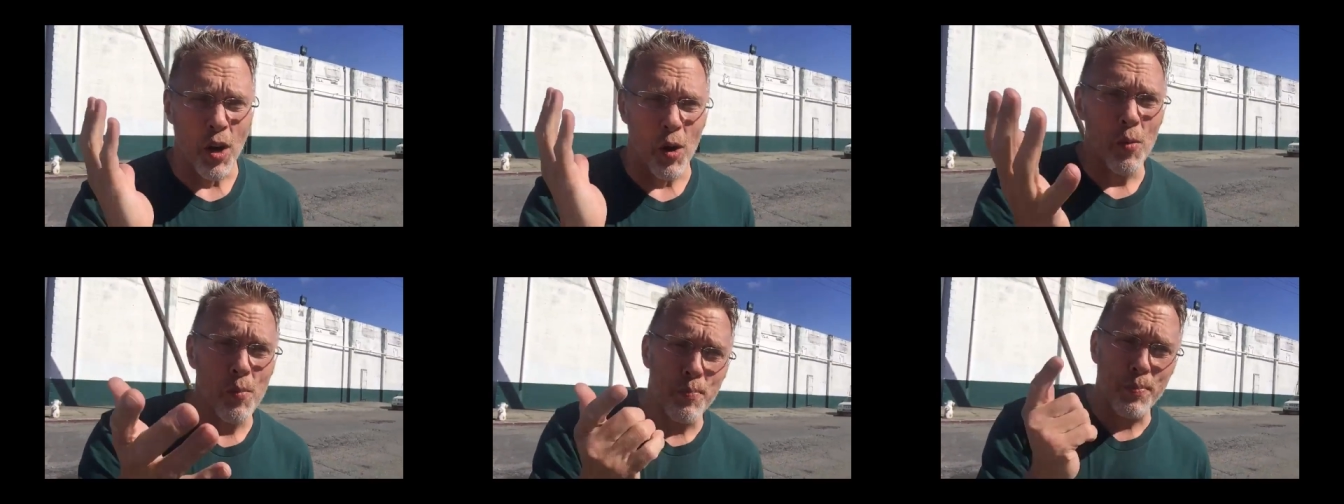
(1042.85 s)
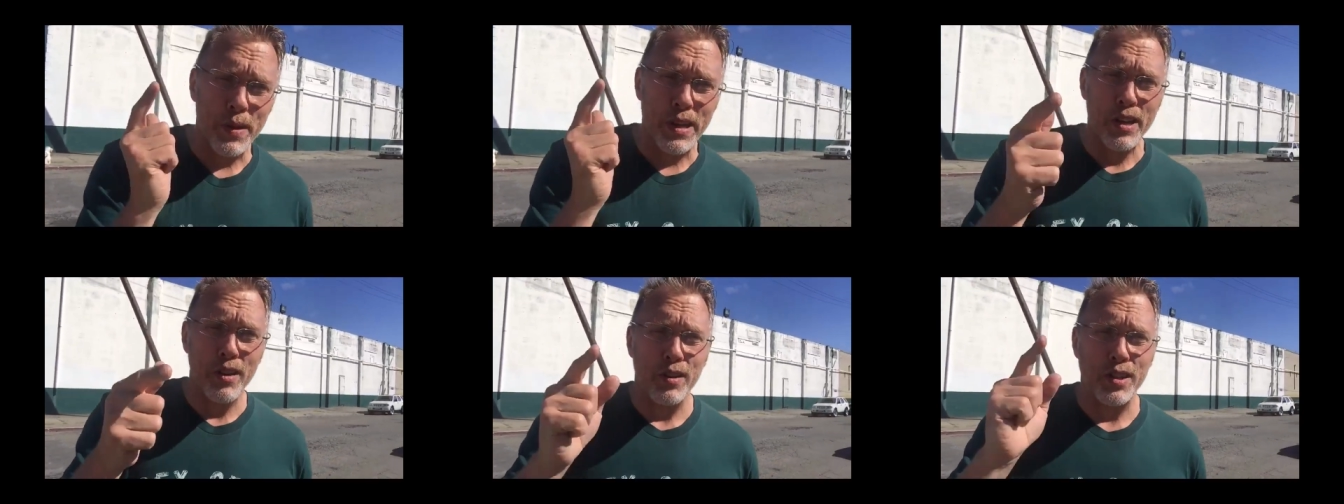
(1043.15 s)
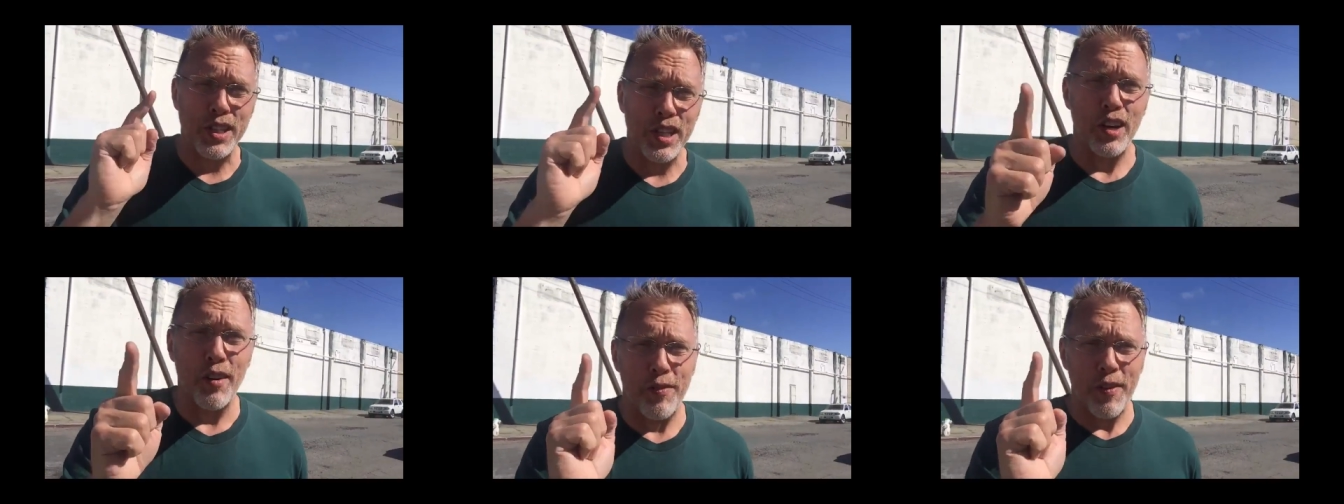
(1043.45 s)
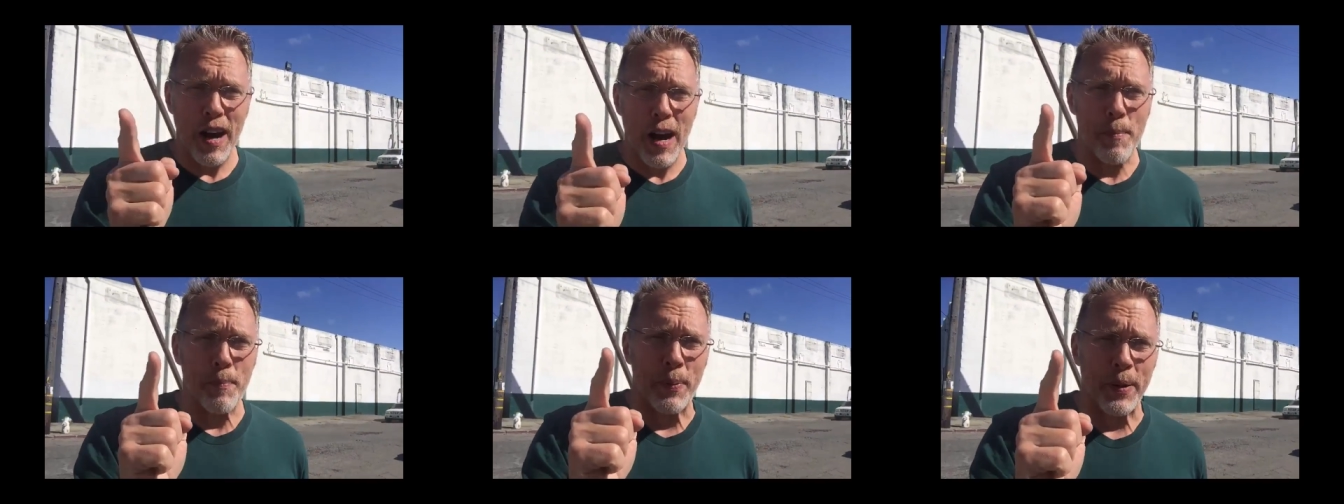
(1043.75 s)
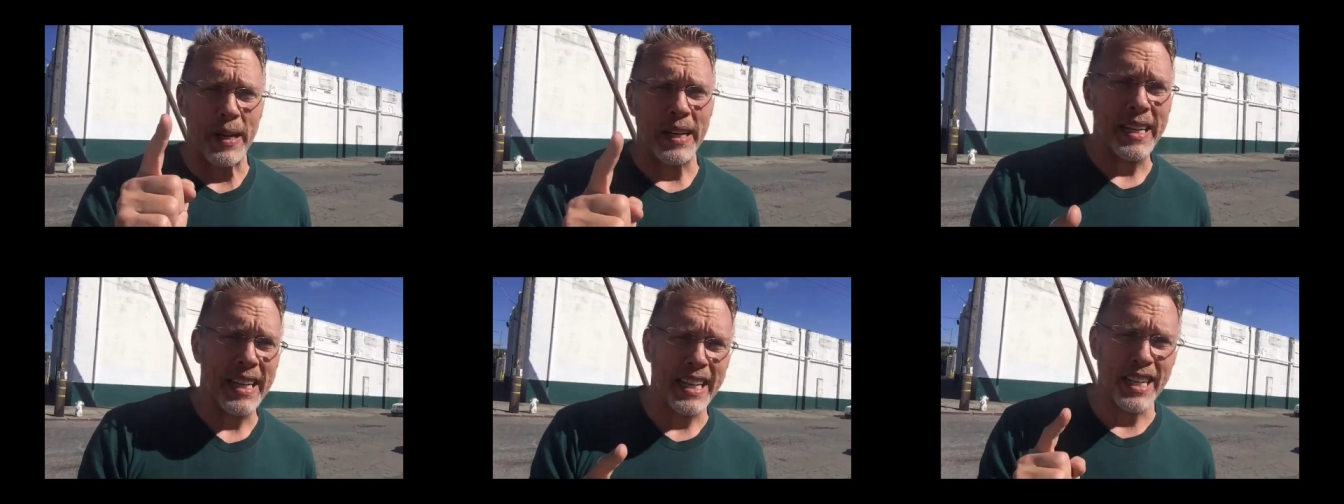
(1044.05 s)
Don't beat yourself
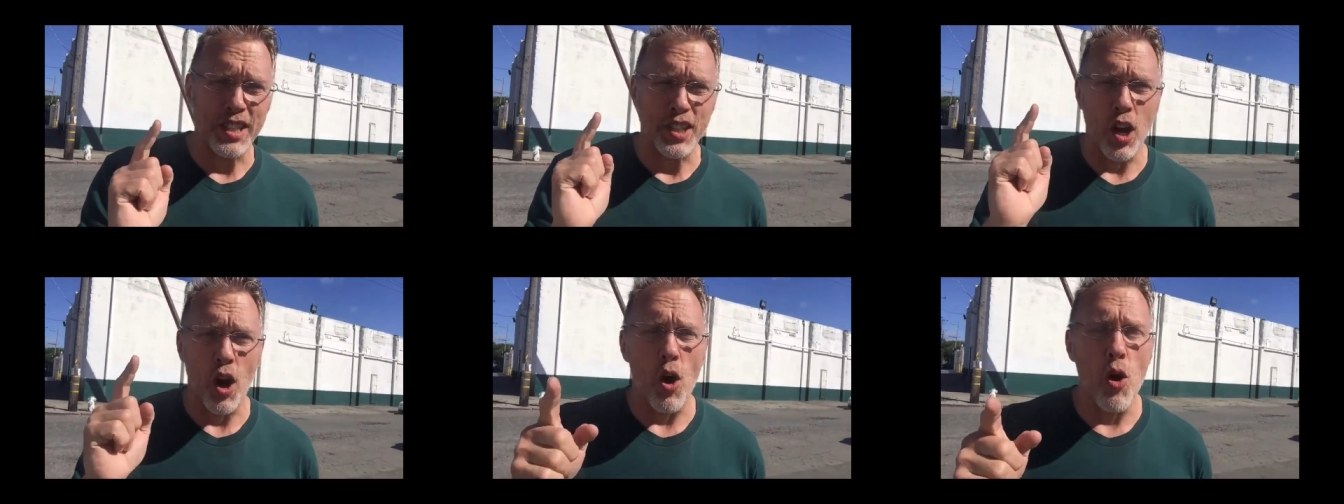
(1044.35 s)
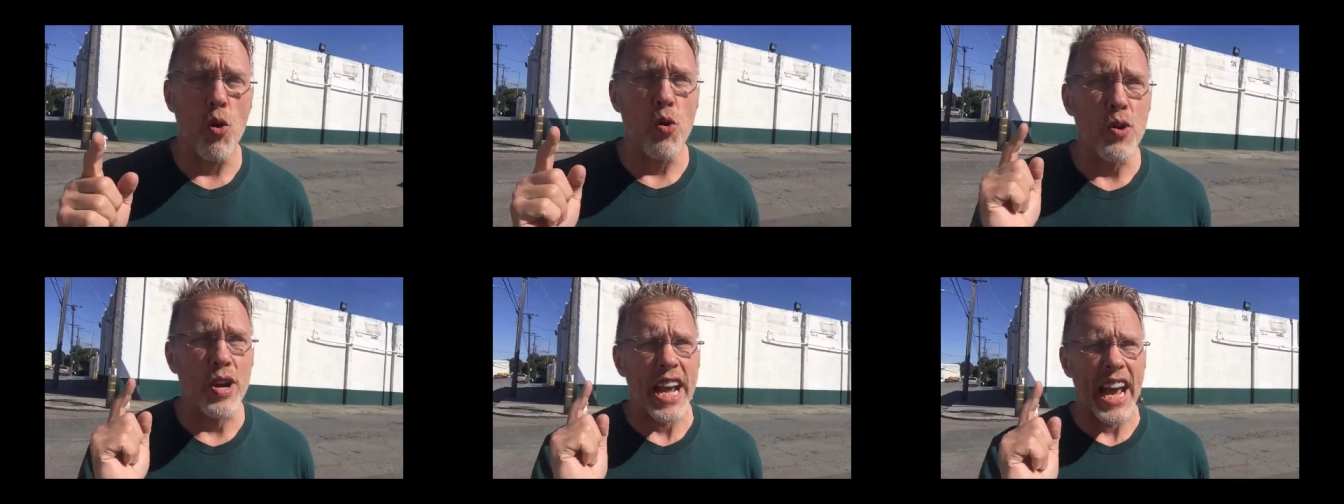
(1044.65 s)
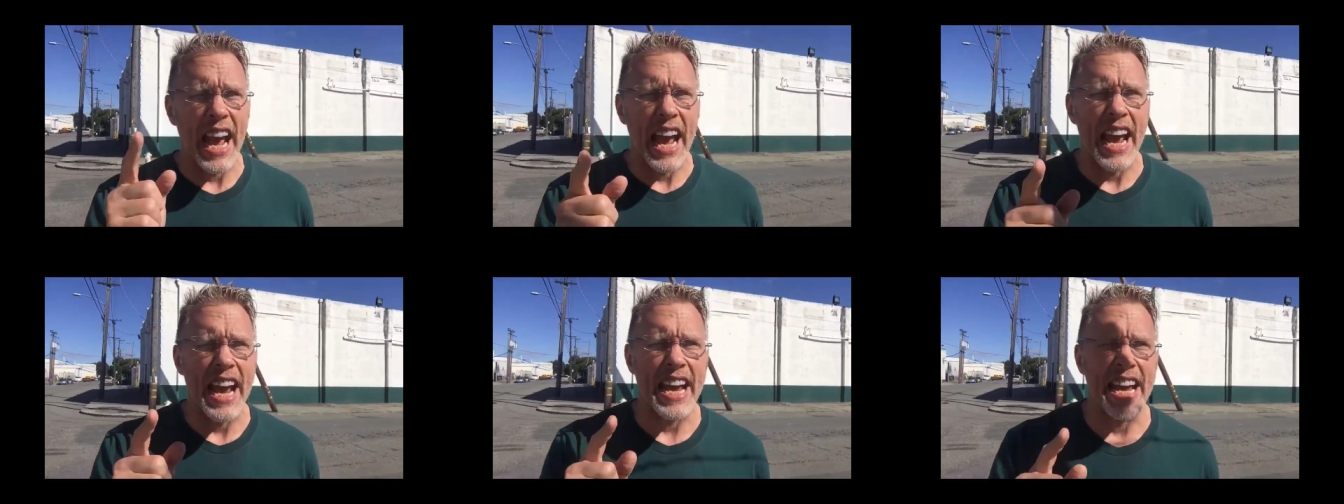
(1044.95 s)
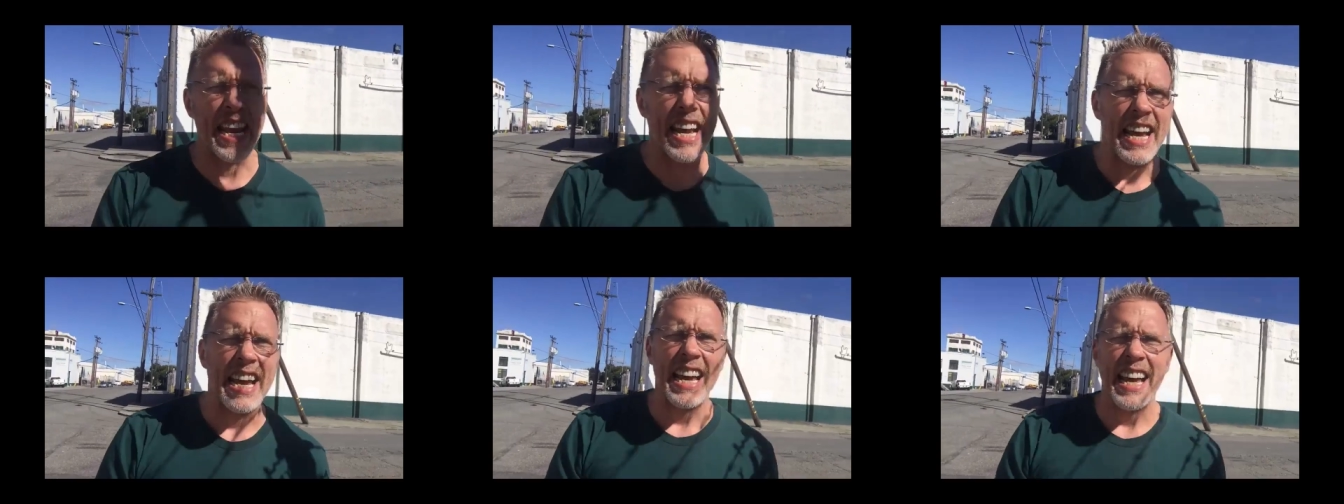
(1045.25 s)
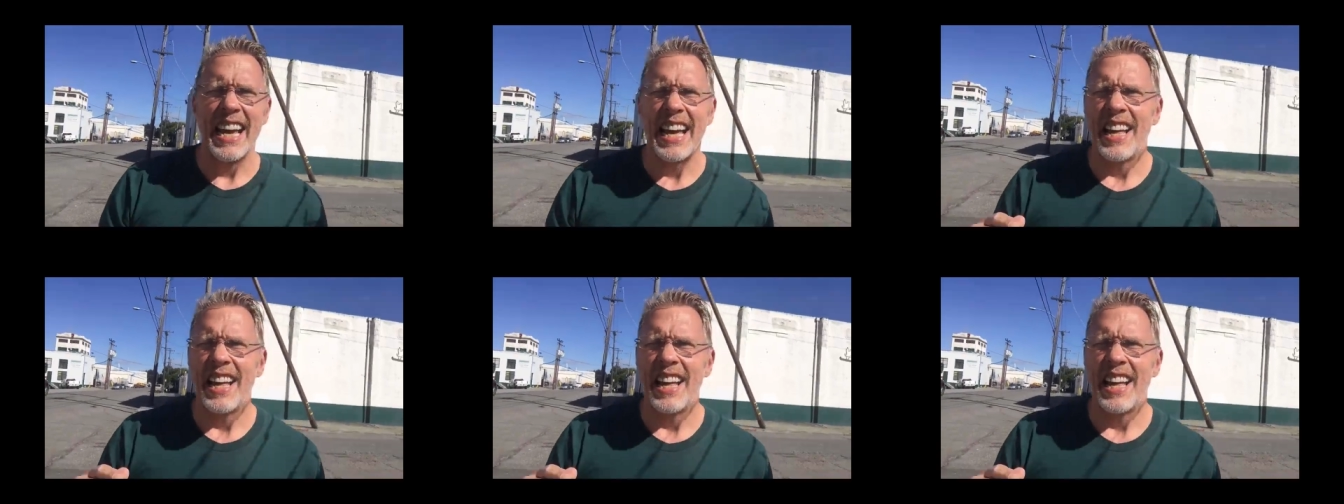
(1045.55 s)
up. It's okay.